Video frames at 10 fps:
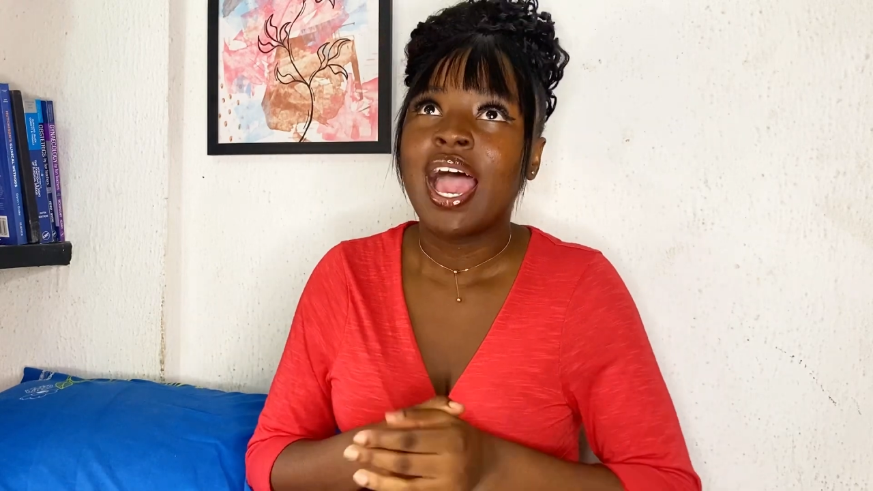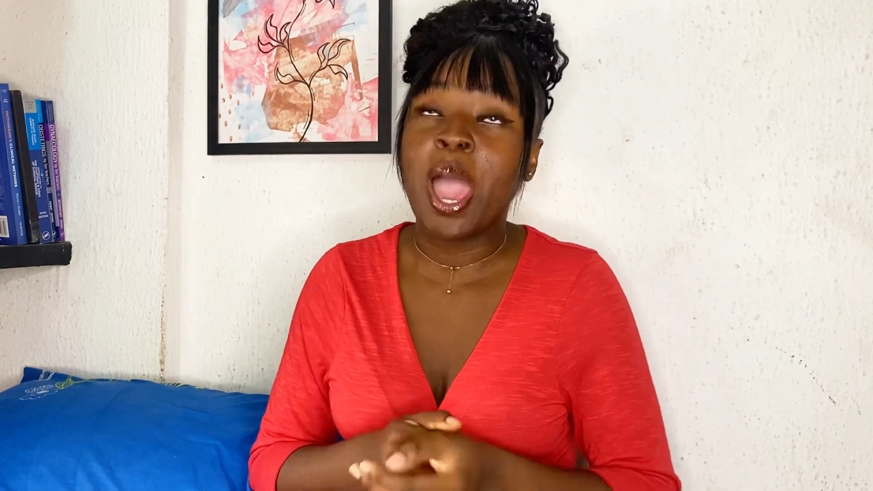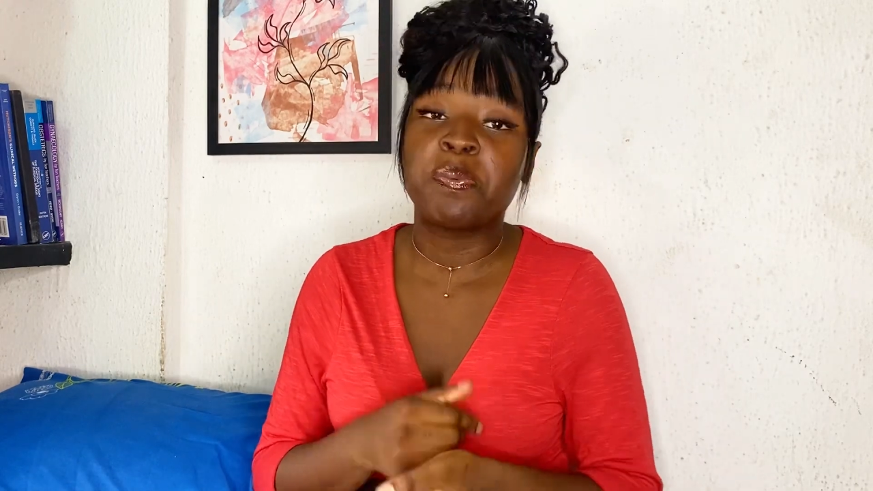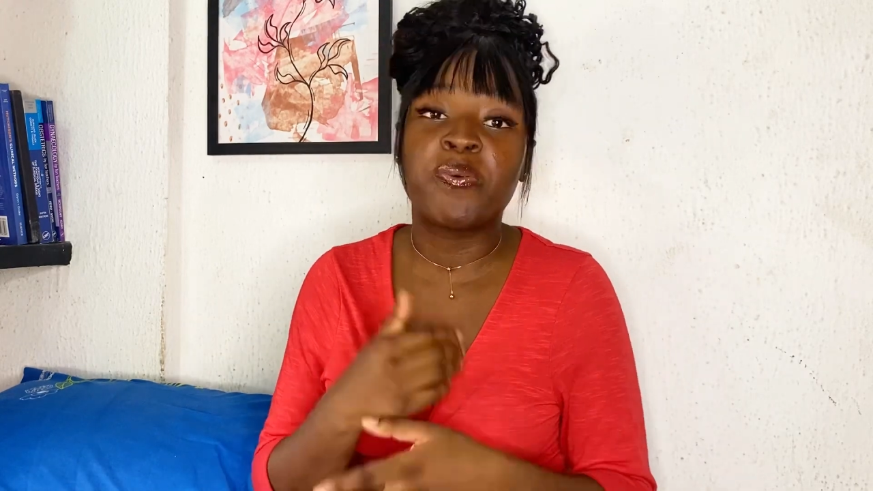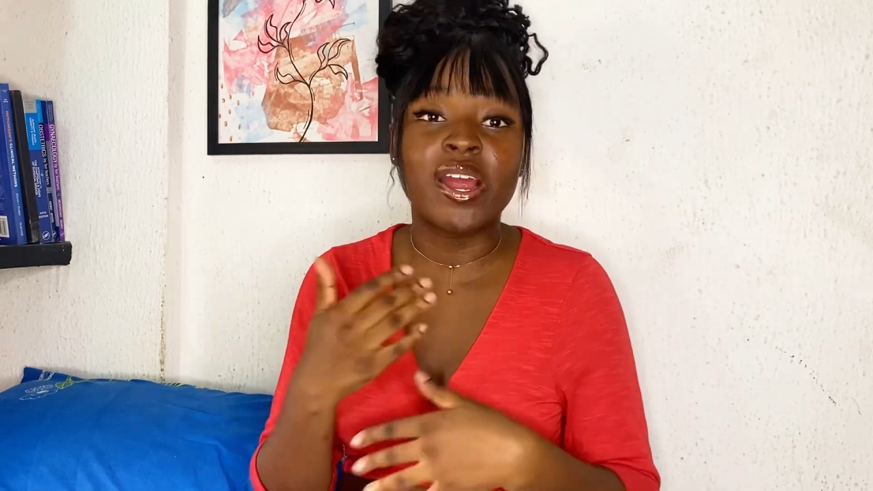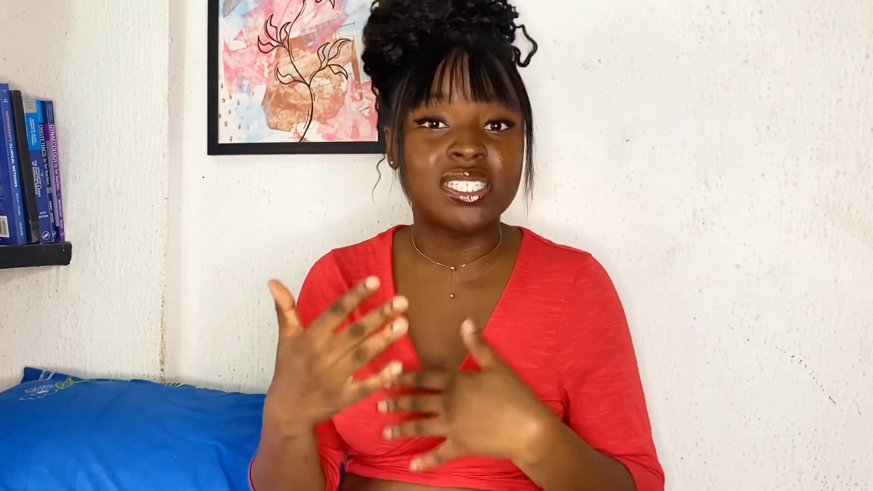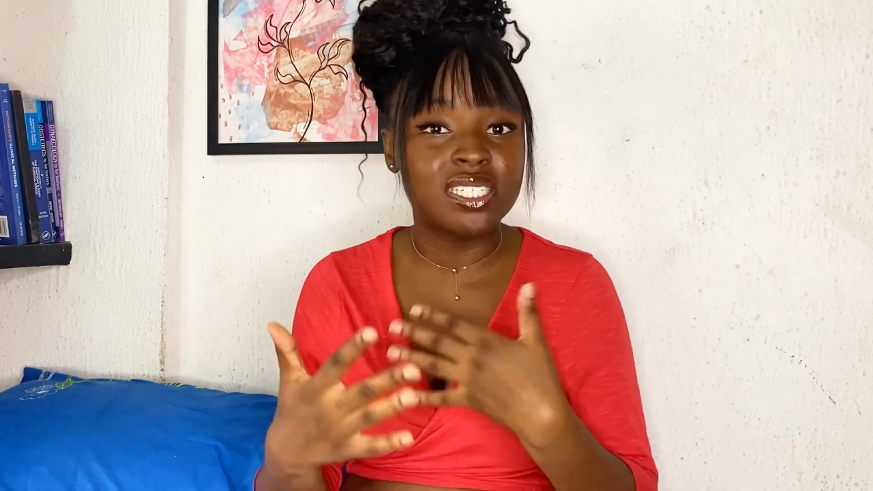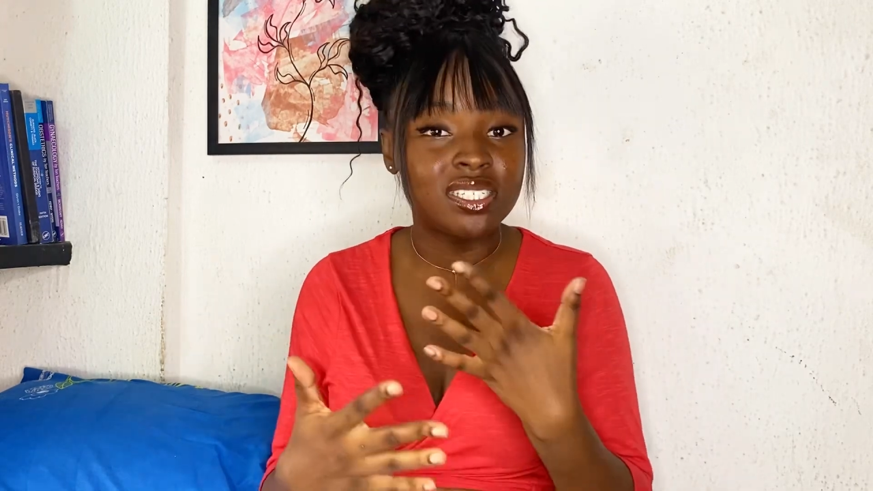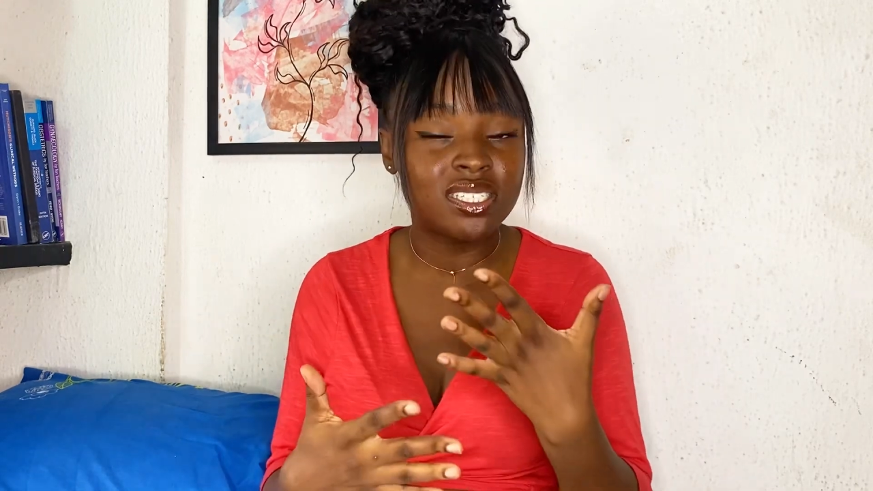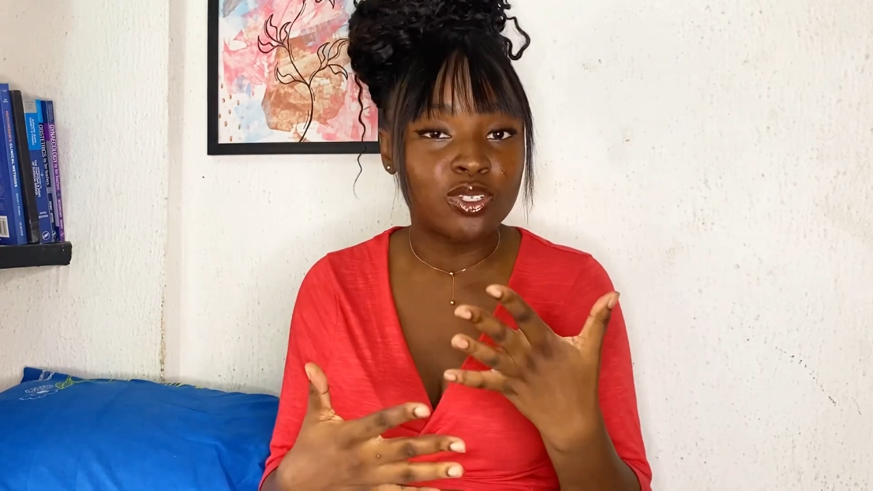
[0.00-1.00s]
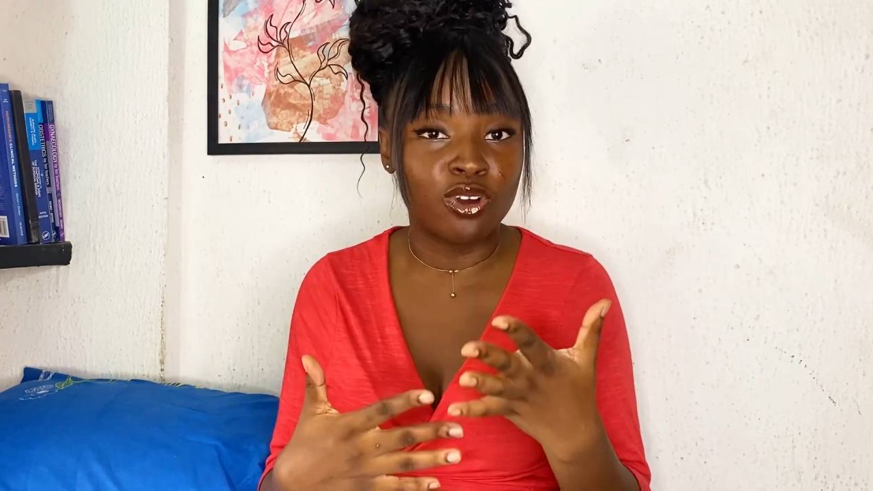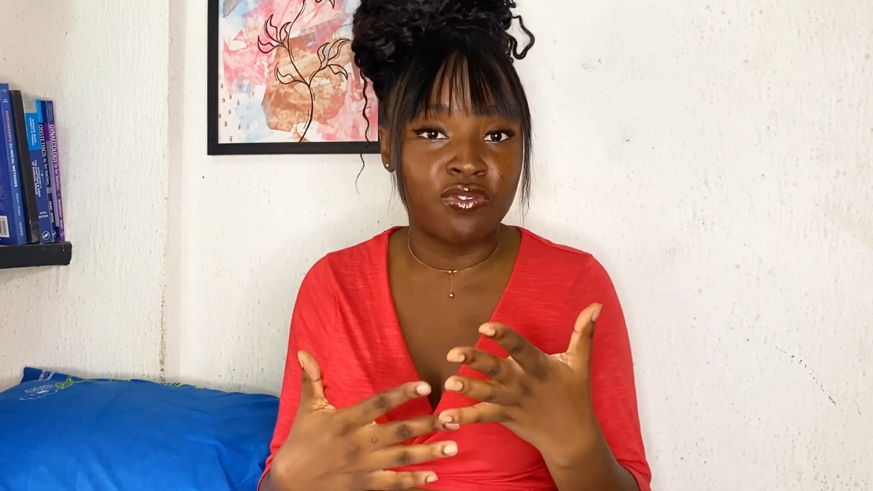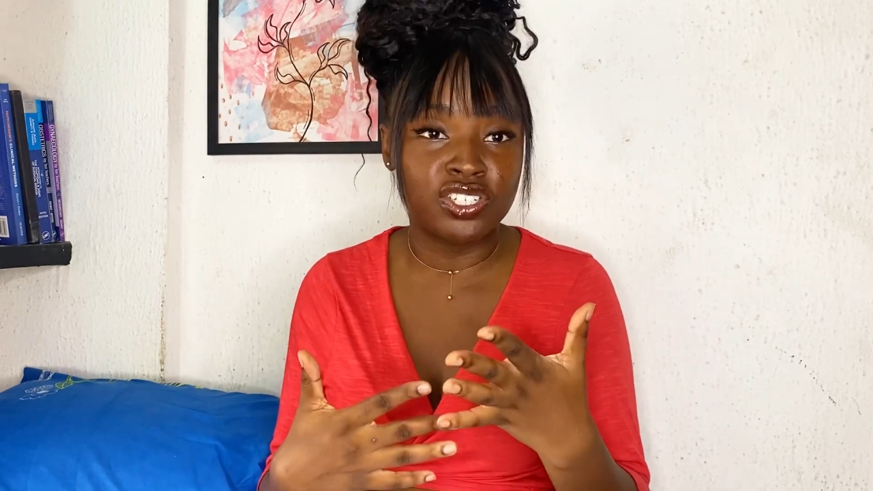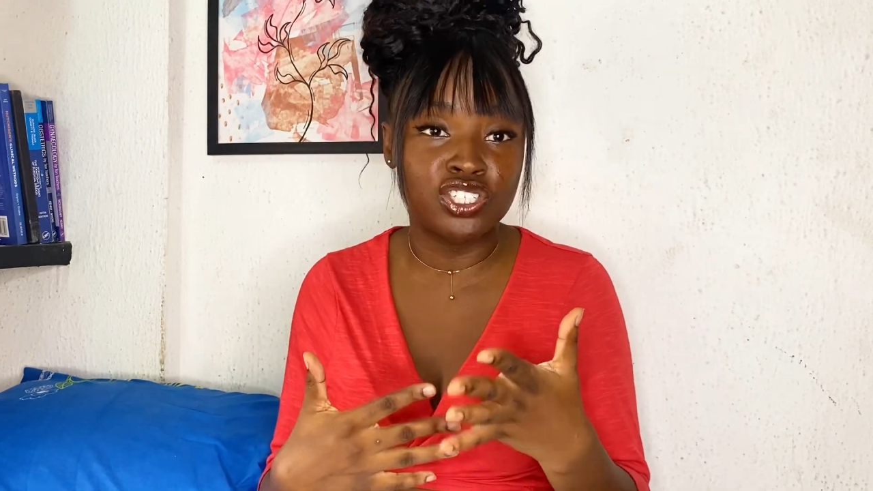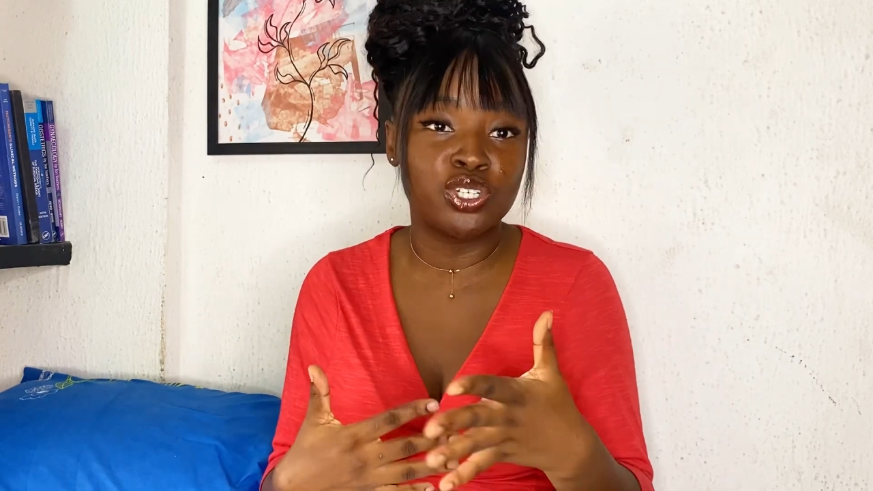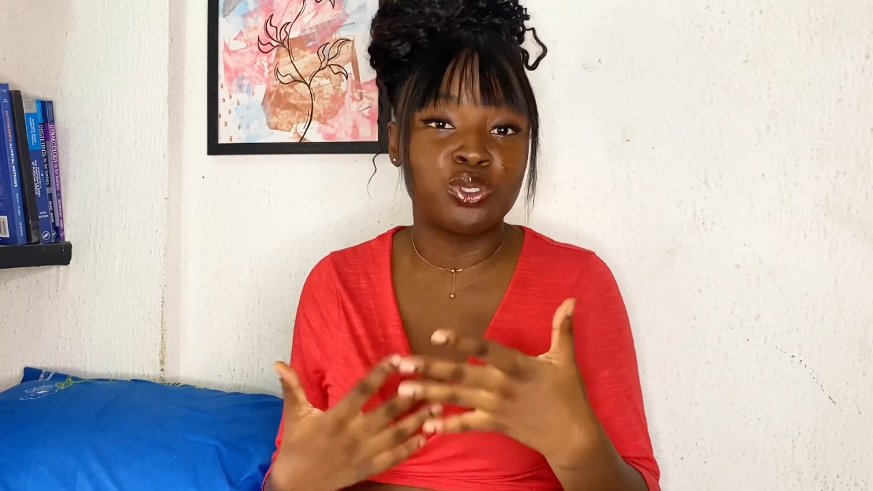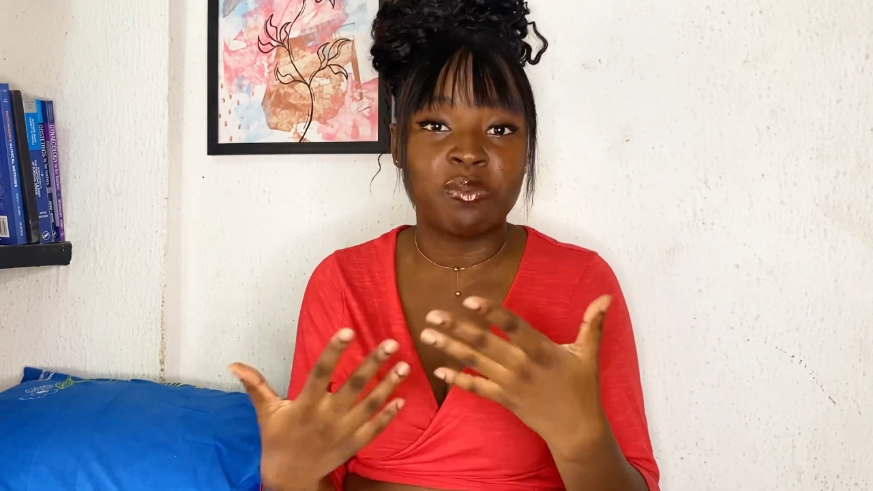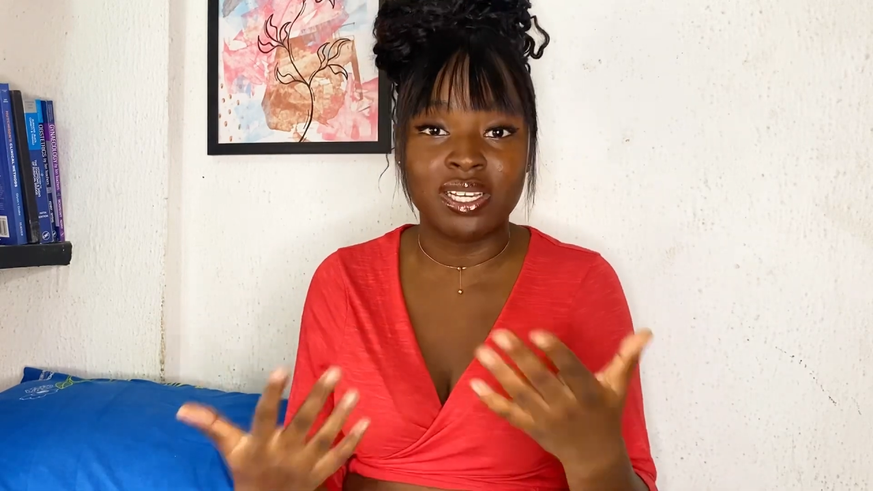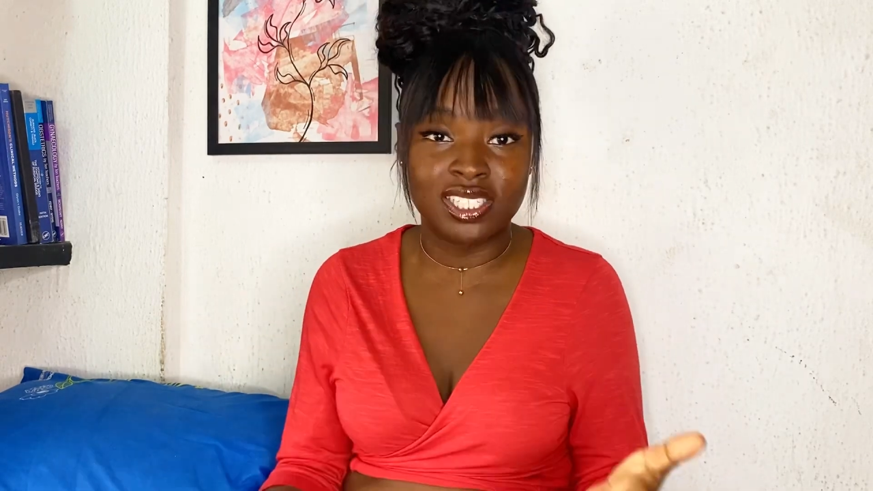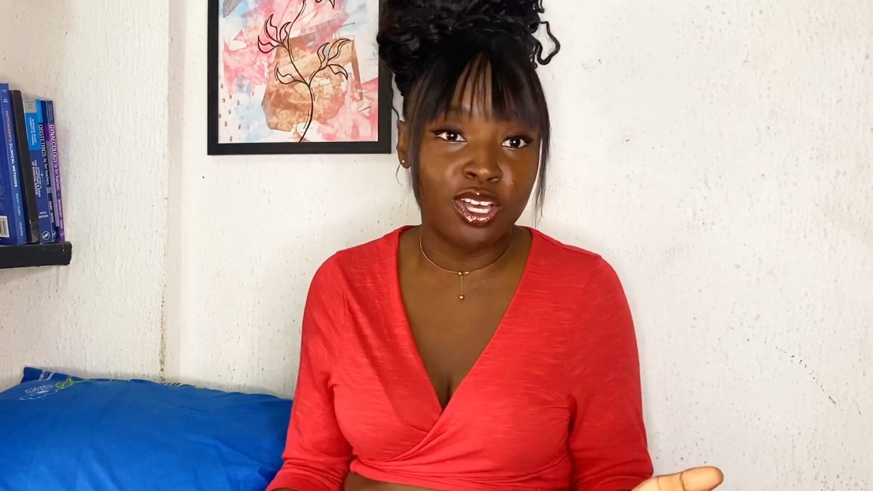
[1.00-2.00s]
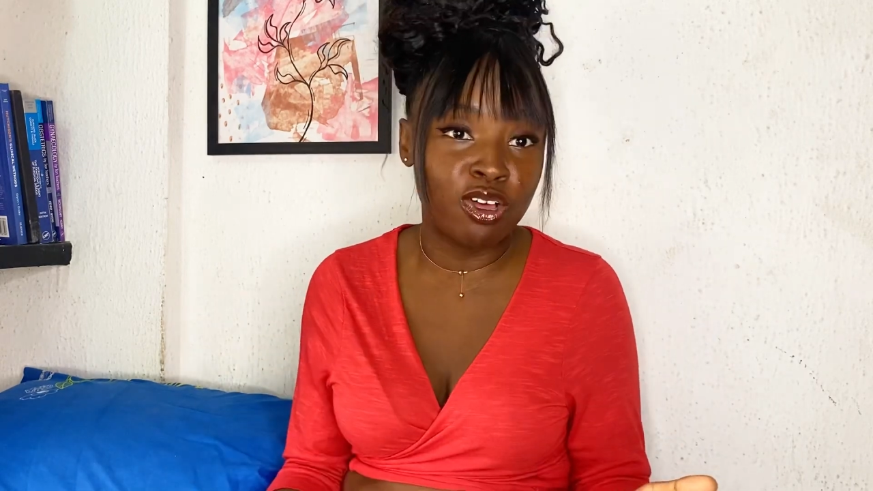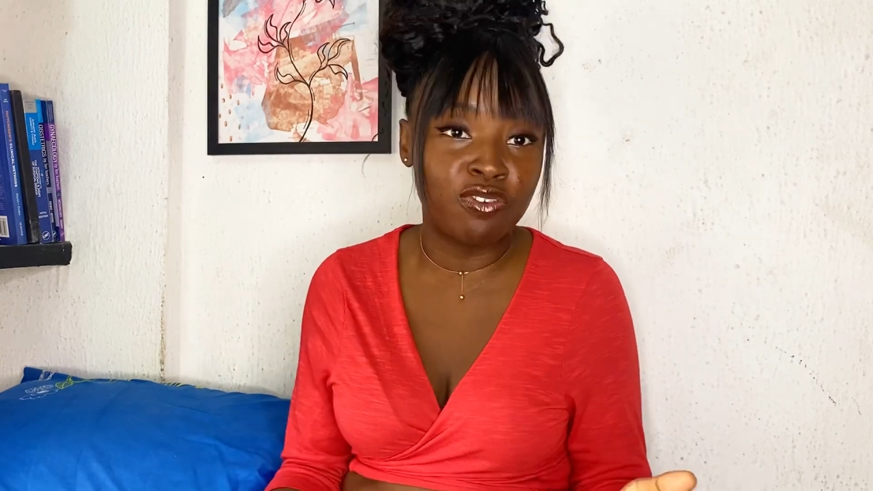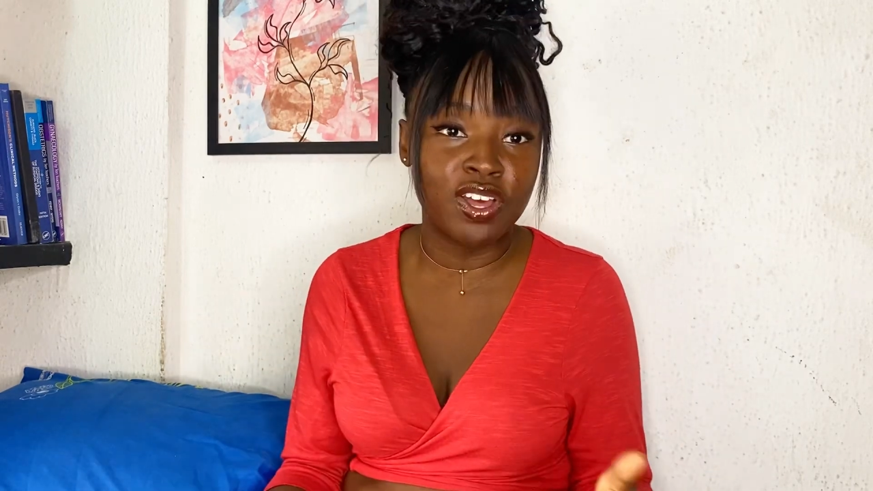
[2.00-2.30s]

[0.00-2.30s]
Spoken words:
I practice conversations with myself.